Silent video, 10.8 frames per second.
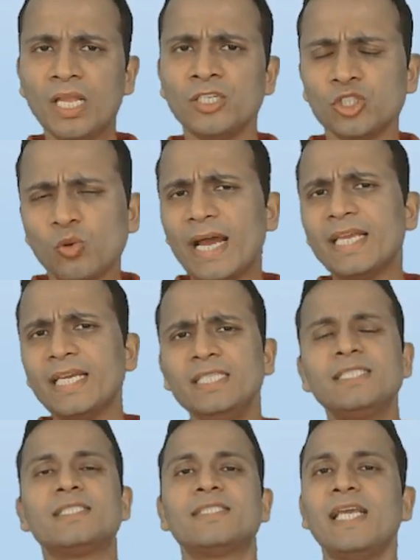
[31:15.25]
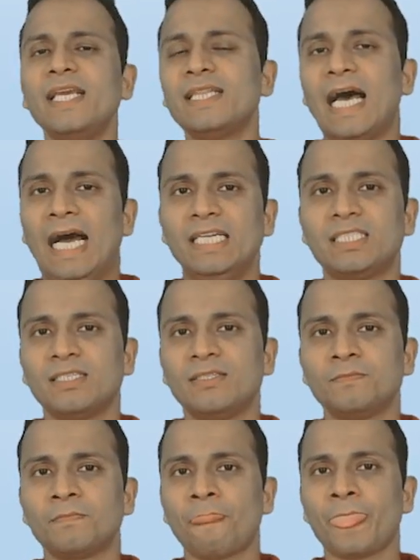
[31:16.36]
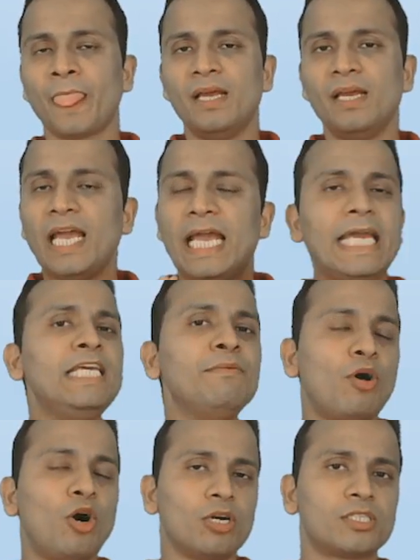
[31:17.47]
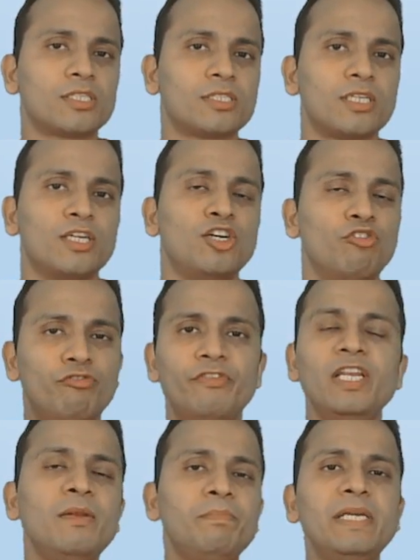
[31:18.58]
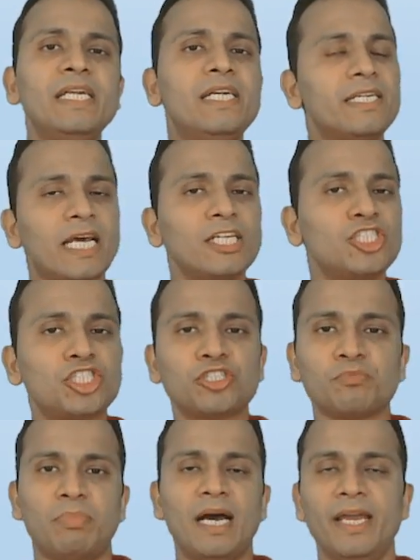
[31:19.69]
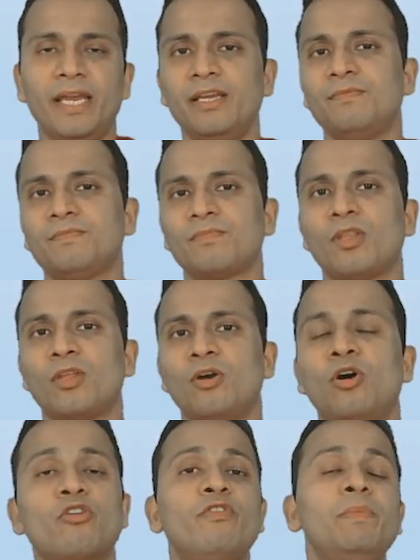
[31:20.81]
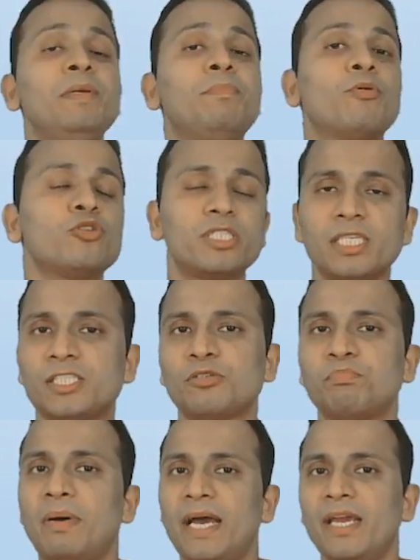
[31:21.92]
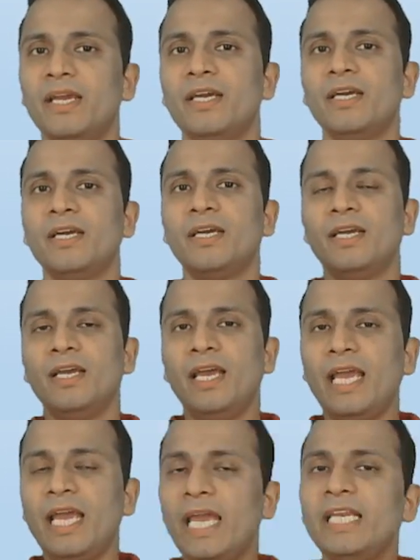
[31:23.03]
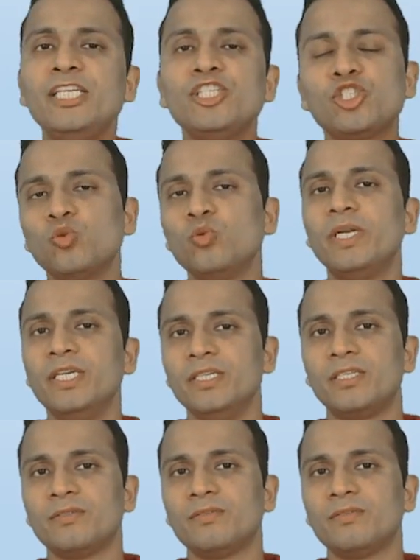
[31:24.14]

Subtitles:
So I can say that any box will be touched by or will be processed by any student